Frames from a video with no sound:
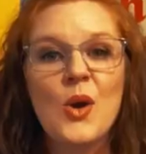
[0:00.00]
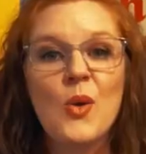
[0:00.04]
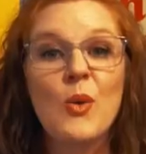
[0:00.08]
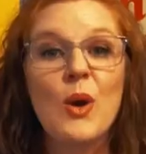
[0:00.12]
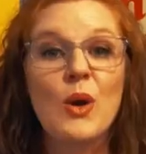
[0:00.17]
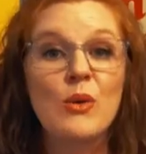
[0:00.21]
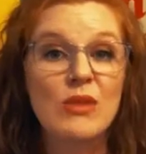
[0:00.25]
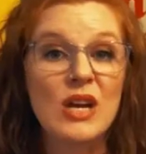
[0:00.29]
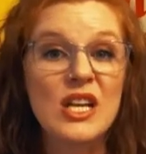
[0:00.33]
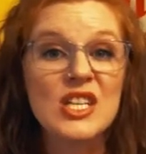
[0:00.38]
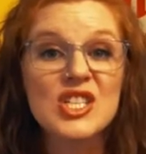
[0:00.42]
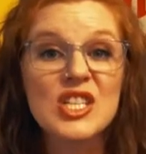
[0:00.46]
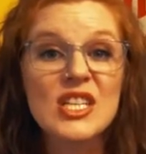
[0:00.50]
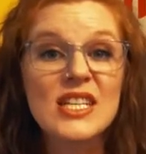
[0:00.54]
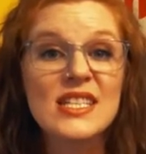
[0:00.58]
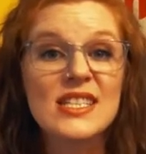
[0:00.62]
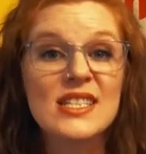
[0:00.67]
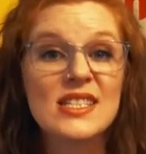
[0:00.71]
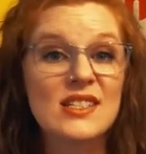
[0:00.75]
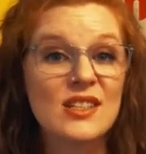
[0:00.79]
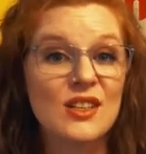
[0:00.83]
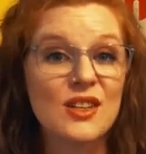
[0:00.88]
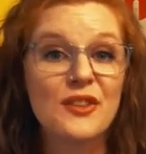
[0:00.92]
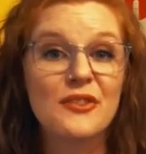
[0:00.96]
While Russia is
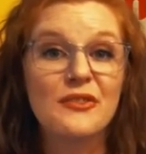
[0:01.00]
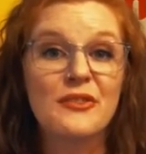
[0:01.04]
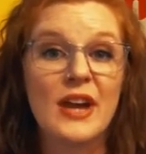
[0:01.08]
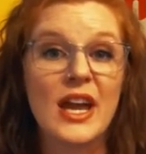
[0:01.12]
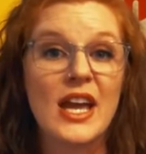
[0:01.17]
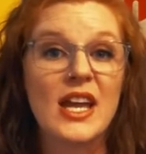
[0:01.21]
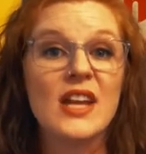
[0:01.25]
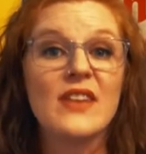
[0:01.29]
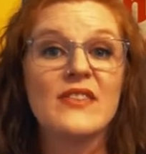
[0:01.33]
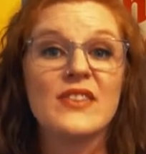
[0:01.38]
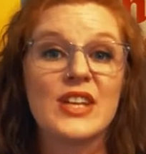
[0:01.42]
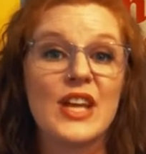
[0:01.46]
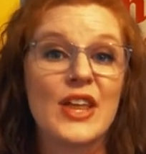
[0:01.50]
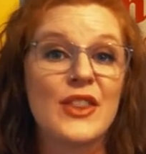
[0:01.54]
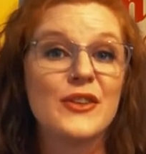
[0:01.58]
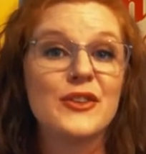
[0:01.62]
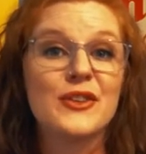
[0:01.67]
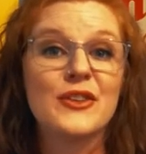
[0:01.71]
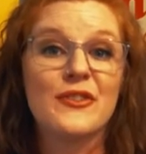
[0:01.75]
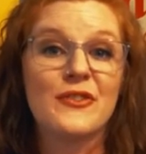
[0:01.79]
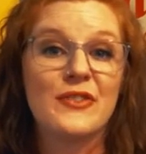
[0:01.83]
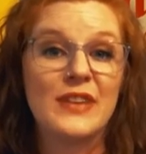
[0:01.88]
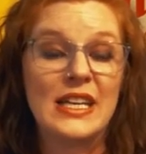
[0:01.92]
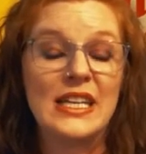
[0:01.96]
still afraid of another
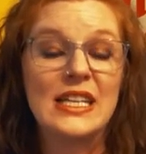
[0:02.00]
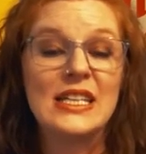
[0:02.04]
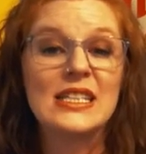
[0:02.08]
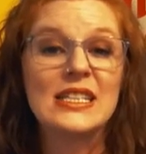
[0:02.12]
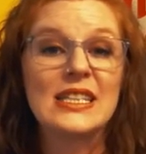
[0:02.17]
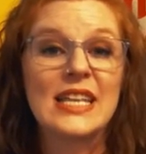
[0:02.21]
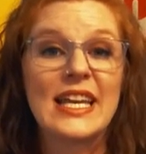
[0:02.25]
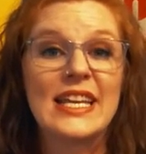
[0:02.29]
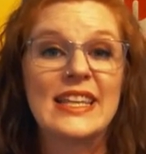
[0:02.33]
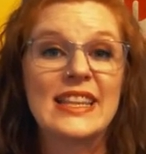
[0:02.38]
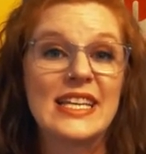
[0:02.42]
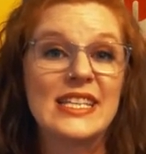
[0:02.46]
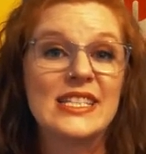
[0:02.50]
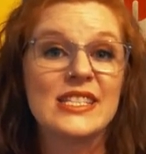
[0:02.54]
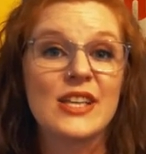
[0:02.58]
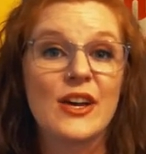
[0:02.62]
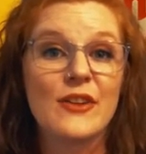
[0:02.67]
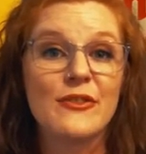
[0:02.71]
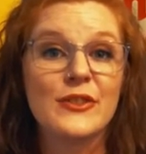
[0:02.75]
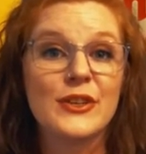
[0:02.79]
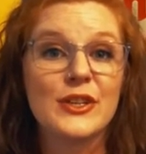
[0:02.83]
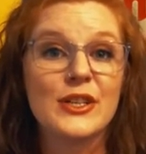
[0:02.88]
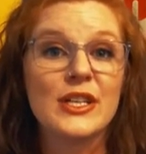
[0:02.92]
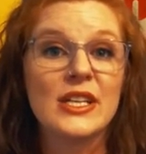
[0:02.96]
defeat like they
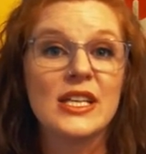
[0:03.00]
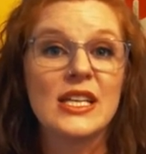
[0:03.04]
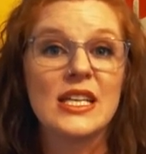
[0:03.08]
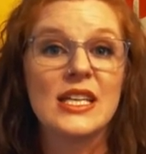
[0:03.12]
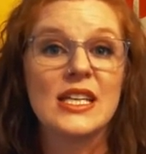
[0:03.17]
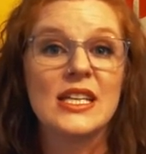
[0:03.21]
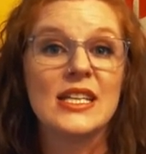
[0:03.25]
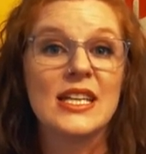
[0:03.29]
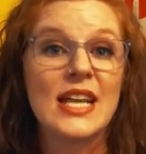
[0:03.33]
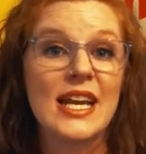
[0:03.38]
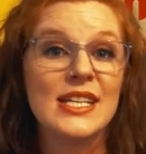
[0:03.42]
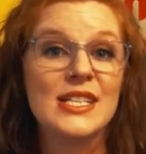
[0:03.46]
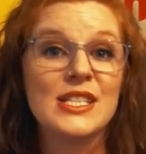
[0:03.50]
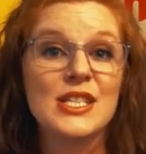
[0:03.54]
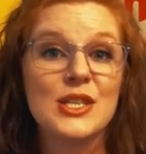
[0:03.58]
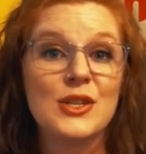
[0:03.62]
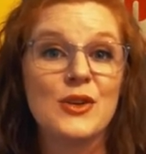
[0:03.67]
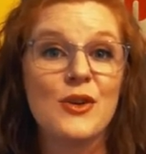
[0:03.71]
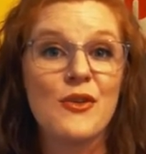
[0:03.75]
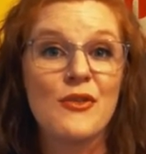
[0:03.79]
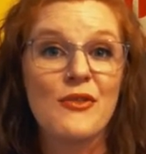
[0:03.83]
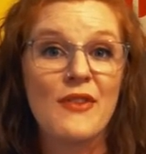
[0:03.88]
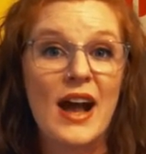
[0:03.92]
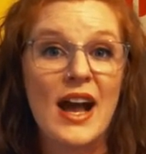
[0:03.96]
suffered in
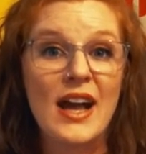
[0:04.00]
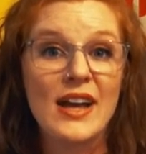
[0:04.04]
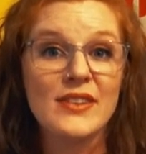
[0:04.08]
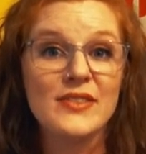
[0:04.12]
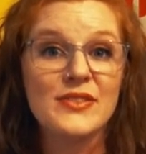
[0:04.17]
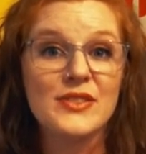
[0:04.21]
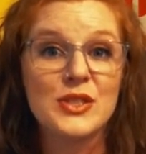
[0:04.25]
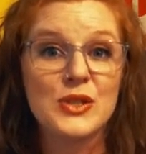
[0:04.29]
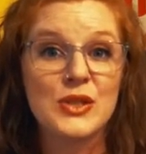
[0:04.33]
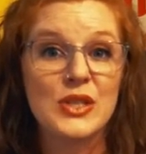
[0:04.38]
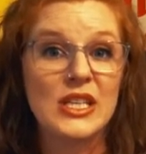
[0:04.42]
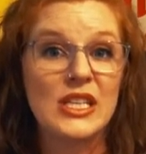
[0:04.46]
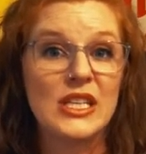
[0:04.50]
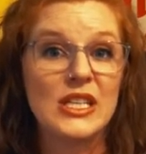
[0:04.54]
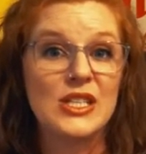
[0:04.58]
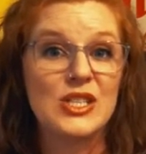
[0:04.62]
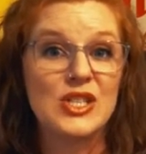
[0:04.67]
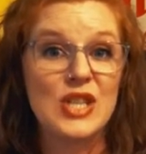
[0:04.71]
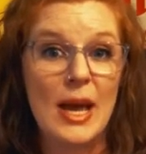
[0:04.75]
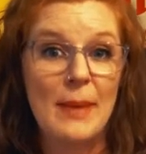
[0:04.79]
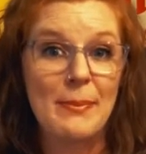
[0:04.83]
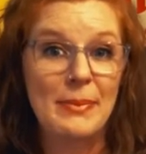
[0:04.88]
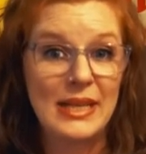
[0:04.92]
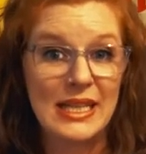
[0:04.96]
1905 to the
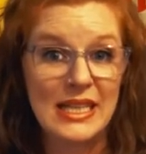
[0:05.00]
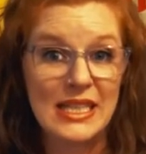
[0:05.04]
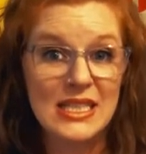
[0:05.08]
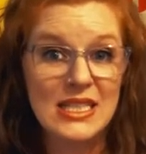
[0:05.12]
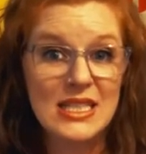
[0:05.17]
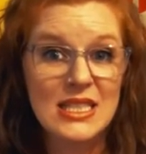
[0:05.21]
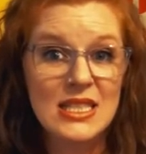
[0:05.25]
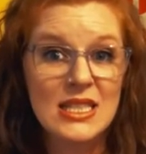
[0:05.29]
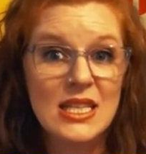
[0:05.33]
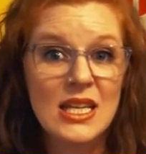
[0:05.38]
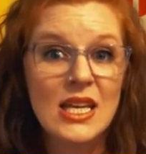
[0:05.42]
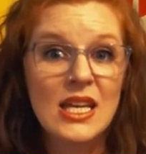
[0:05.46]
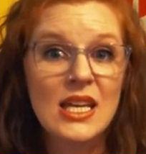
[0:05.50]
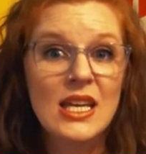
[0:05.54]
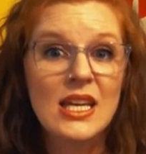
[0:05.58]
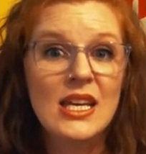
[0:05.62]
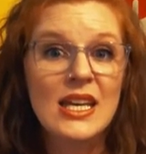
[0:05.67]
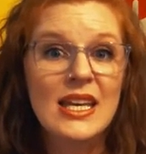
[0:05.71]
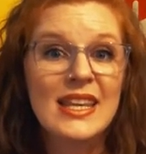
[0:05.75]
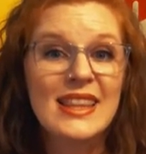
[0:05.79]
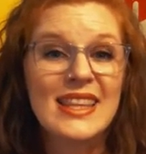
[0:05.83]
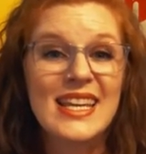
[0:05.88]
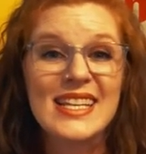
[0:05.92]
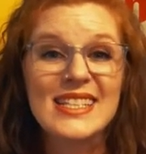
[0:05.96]
Japanese,
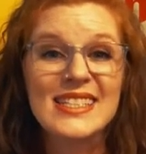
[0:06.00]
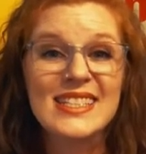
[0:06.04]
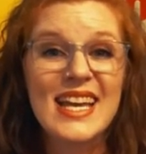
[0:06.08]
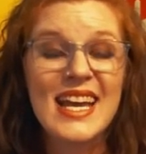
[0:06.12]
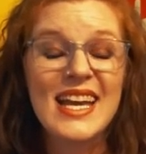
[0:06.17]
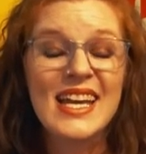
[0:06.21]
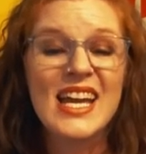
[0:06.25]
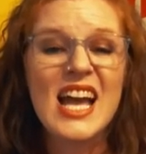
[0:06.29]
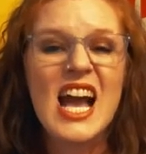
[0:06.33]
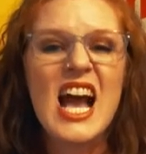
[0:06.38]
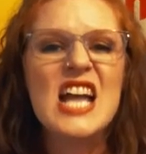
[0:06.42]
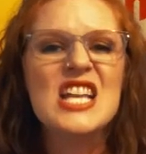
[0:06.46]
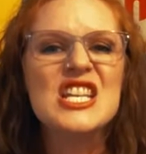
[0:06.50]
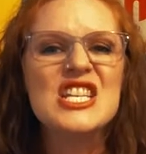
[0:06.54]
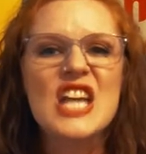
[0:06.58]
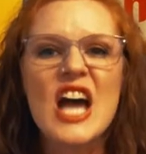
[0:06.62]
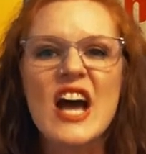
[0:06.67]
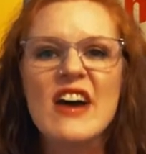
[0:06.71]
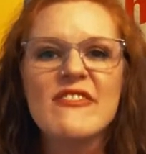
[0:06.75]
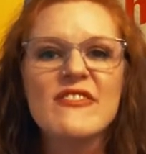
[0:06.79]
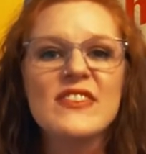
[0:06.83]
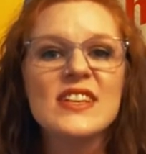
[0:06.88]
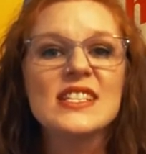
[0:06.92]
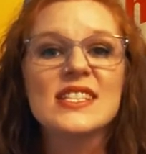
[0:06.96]
they say
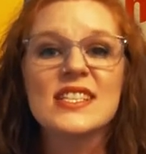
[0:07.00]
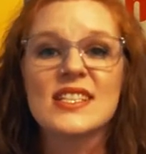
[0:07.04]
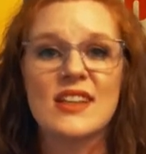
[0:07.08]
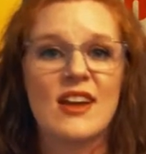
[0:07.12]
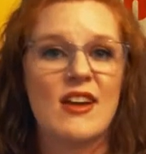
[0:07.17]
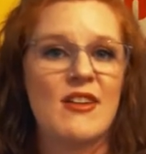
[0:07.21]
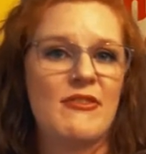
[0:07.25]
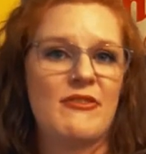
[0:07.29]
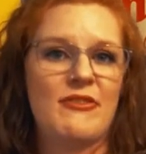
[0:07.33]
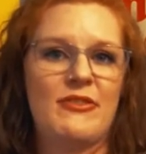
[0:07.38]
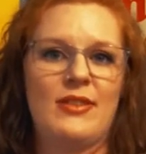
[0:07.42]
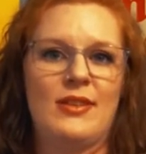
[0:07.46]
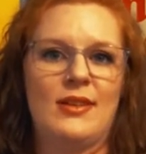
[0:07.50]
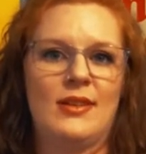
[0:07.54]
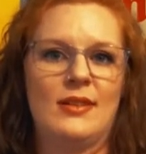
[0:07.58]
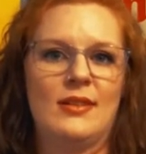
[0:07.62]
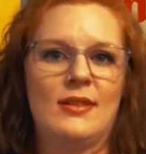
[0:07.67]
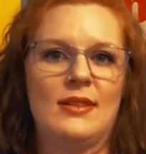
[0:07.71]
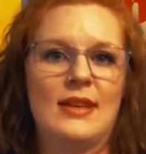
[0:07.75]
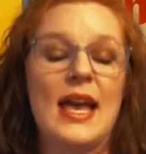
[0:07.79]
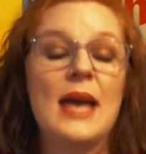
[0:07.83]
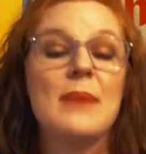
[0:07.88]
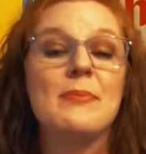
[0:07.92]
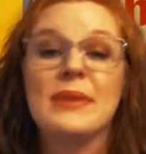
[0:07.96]
enough is enough
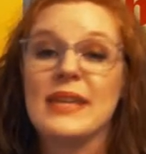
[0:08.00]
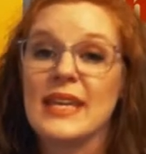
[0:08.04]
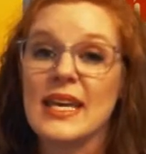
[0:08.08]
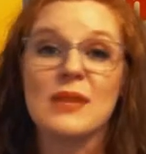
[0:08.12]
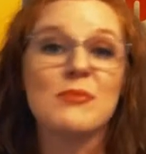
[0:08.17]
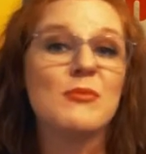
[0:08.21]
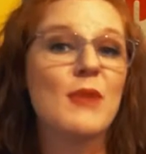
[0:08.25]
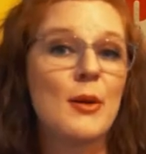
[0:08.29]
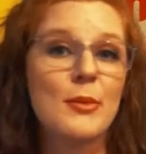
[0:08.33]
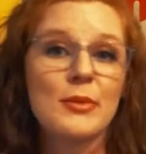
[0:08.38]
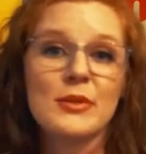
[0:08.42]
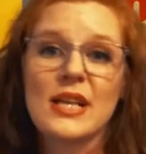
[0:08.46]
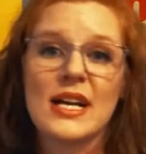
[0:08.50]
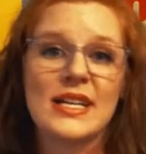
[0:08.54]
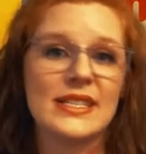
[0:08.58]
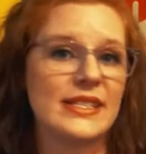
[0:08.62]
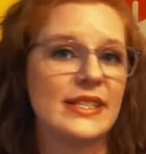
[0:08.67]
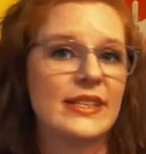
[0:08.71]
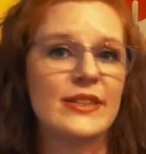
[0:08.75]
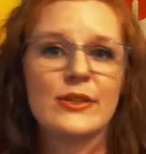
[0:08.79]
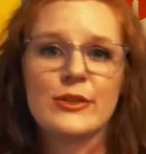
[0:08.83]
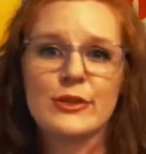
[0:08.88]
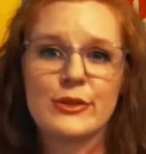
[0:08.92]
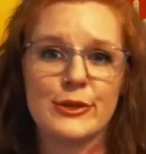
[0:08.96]
and begin
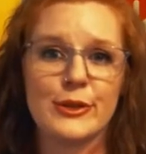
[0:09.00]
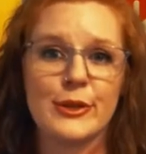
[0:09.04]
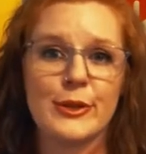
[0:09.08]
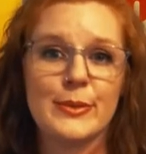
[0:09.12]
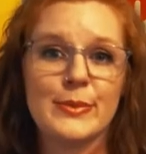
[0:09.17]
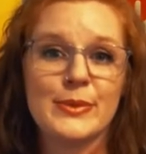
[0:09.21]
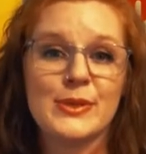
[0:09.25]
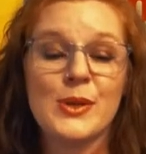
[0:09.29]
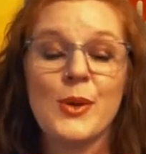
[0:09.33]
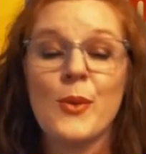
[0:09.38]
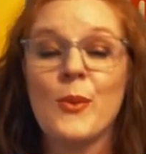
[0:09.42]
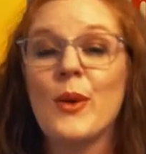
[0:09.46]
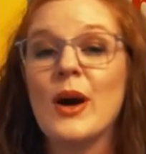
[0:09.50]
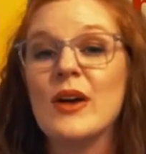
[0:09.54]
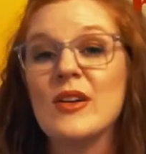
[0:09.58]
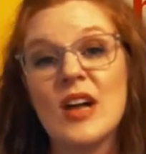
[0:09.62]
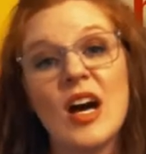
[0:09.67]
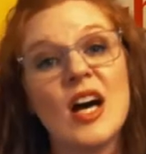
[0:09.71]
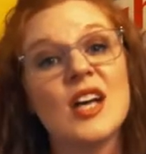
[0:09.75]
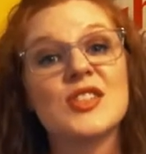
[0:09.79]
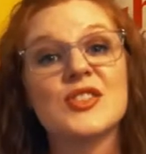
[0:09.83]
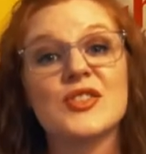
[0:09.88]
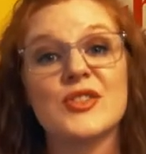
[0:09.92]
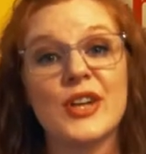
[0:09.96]
mobilizing their troops, while
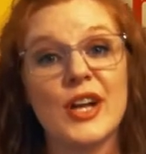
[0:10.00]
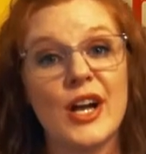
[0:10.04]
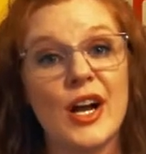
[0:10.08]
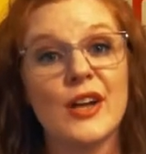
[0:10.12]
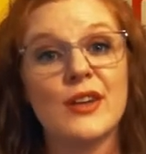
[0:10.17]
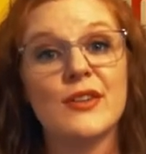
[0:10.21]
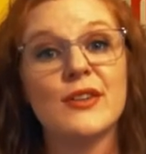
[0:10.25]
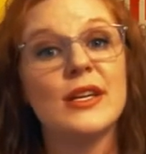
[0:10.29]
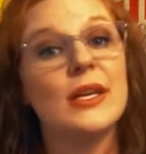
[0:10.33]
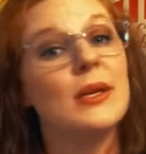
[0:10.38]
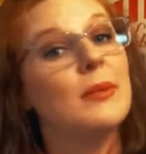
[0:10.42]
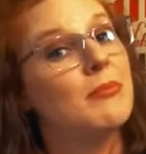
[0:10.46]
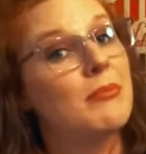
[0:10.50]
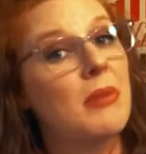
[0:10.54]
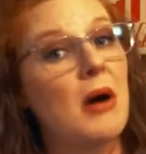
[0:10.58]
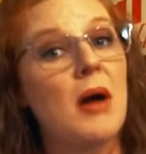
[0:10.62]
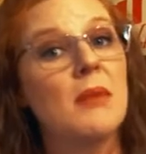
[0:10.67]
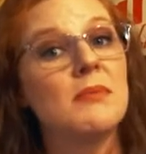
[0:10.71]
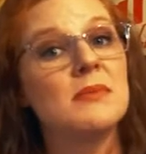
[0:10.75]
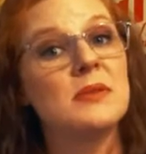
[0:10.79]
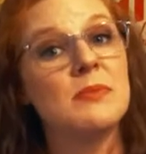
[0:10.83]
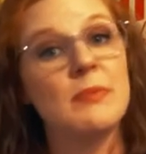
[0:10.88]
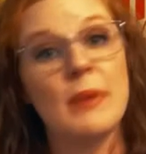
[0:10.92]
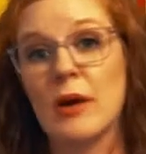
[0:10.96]
Austria-Hungary
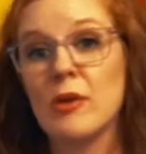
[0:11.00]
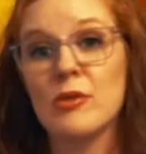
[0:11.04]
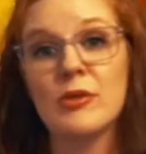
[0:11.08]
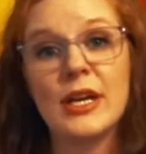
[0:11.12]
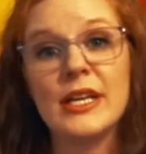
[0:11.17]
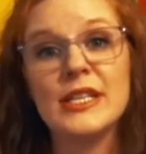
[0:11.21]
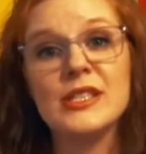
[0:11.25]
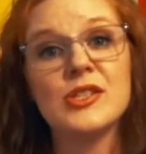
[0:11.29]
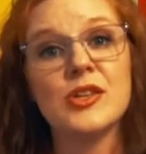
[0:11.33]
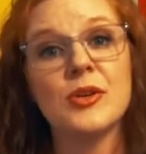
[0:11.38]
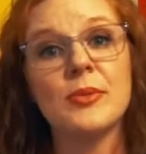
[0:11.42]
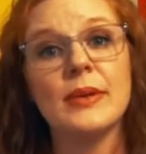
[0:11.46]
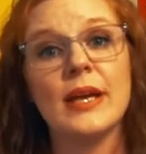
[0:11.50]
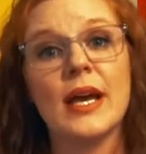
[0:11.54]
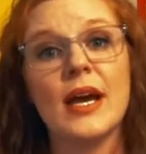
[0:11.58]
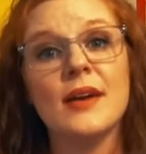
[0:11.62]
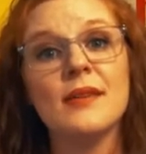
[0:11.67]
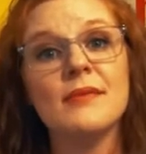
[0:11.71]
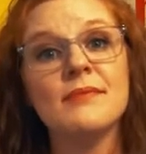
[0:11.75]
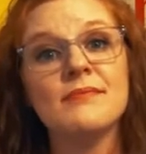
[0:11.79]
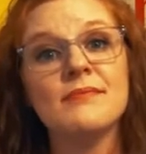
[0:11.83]
bombs Belgrade, Serbia.